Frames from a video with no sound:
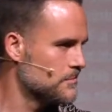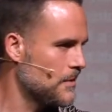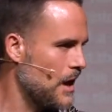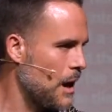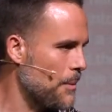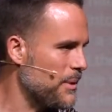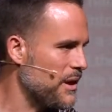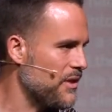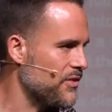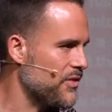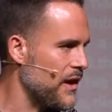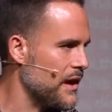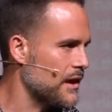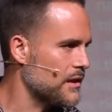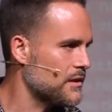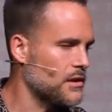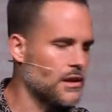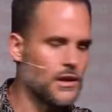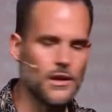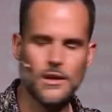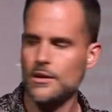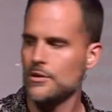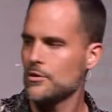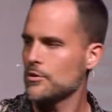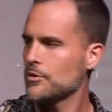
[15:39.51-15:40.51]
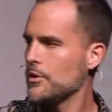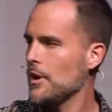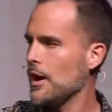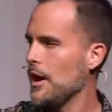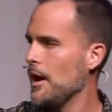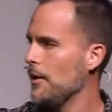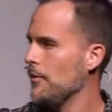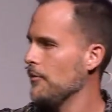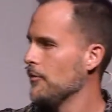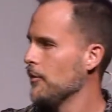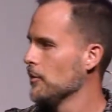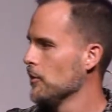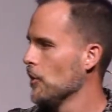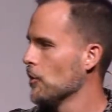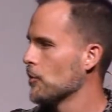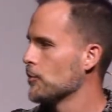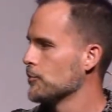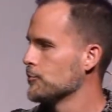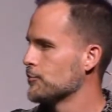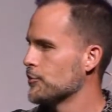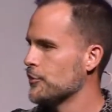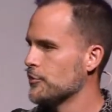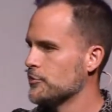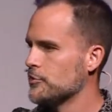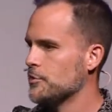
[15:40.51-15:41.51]
How many think they, uh, the local
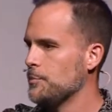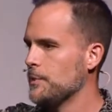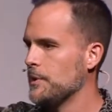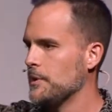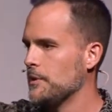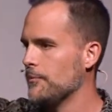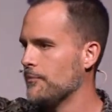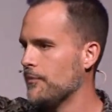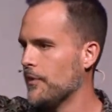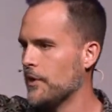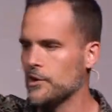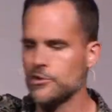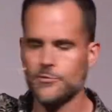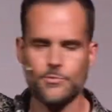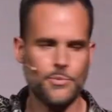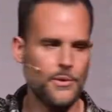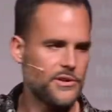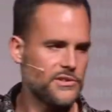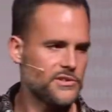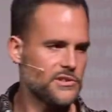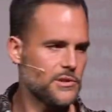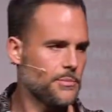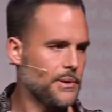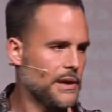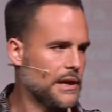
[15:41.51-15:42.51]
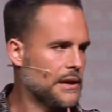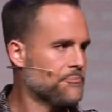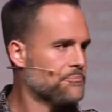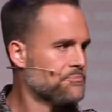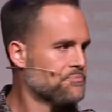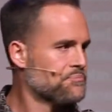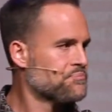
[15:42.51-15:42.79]
church should be the funnest place to be?